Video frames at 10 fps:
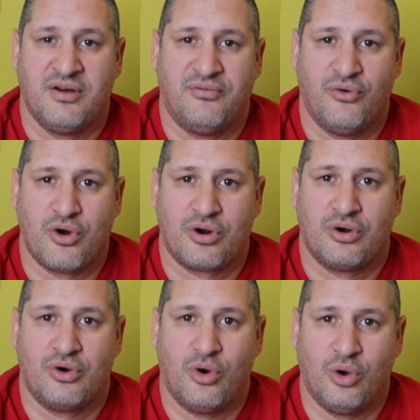for
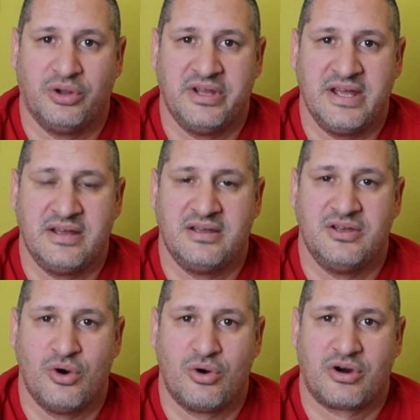holding
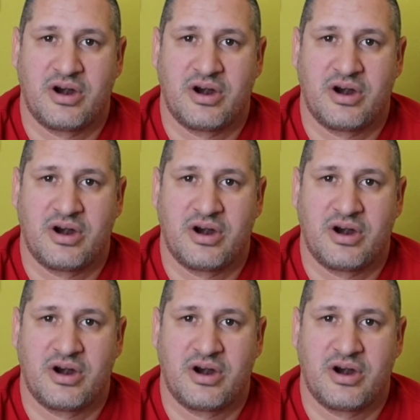your